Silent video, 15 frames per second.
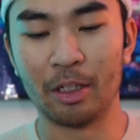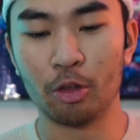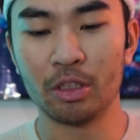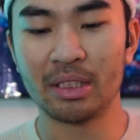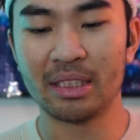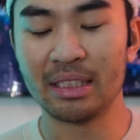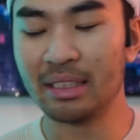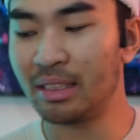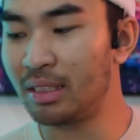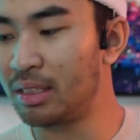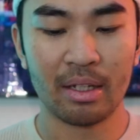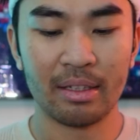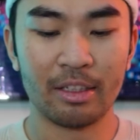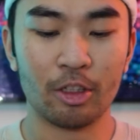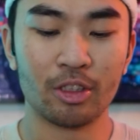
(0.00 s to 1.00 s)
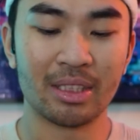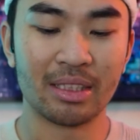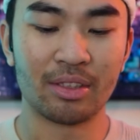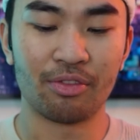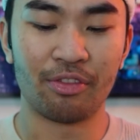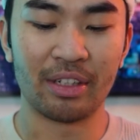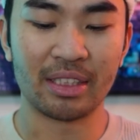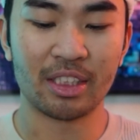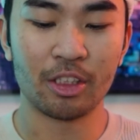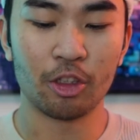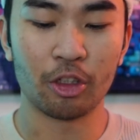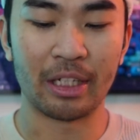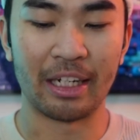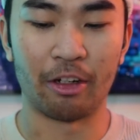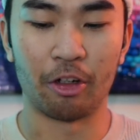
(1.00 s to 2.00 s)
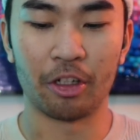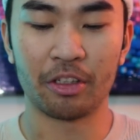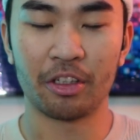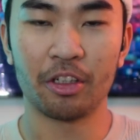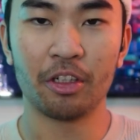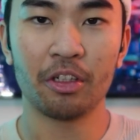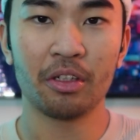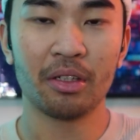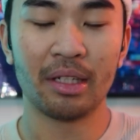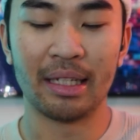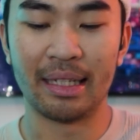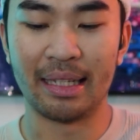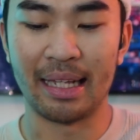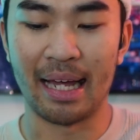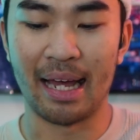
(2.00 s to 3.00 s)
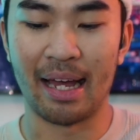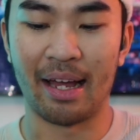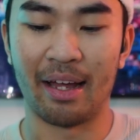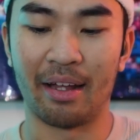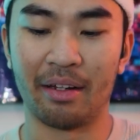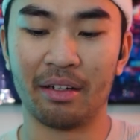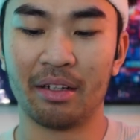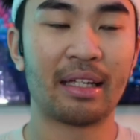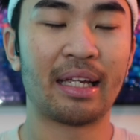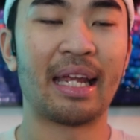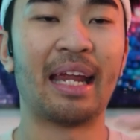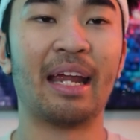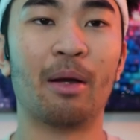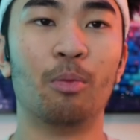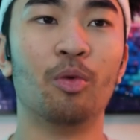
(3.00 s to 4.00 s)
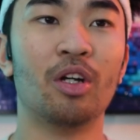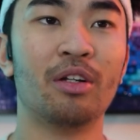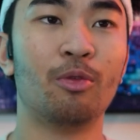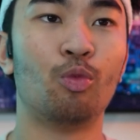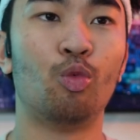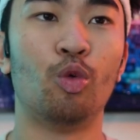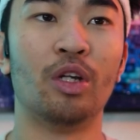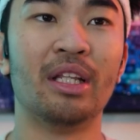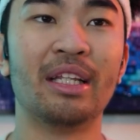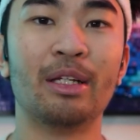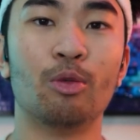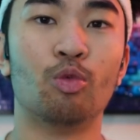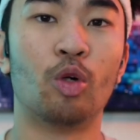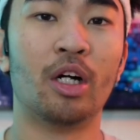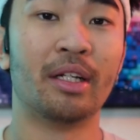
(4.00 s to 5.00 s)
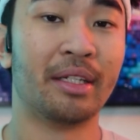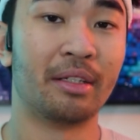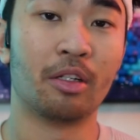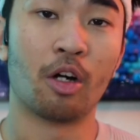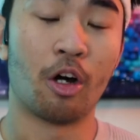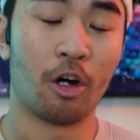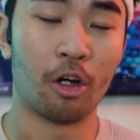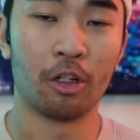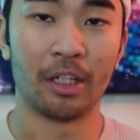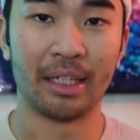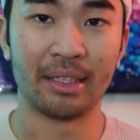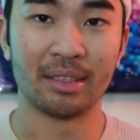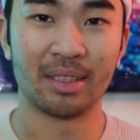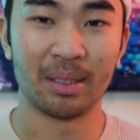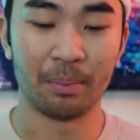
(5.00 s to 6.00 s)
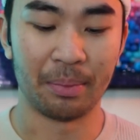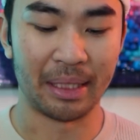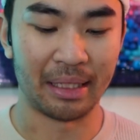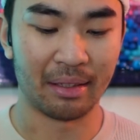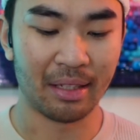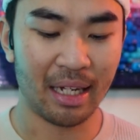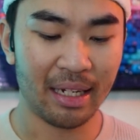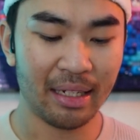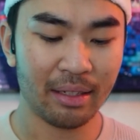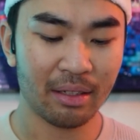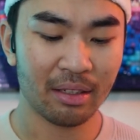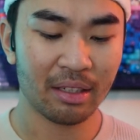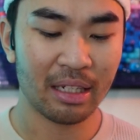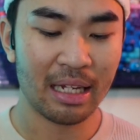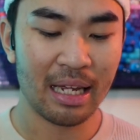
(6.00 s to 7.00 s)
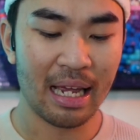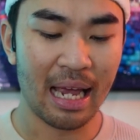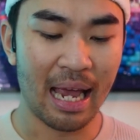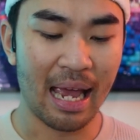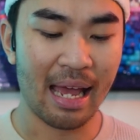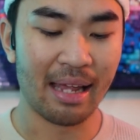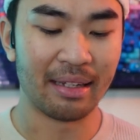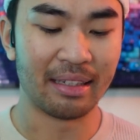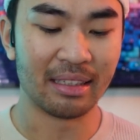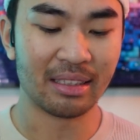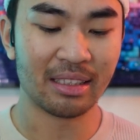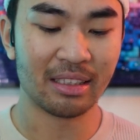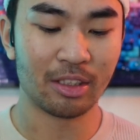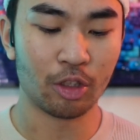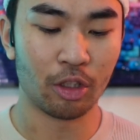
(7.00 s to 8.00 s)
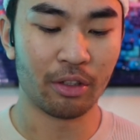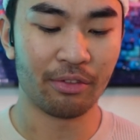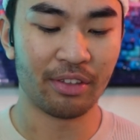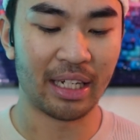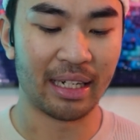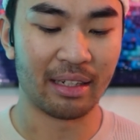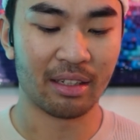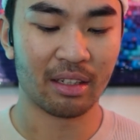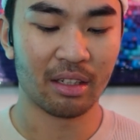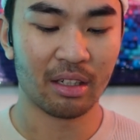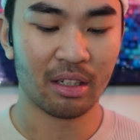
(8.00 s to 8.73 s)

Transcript: there's this fictional character that Cameron really wanted Colleen to be like, and this is sort of like,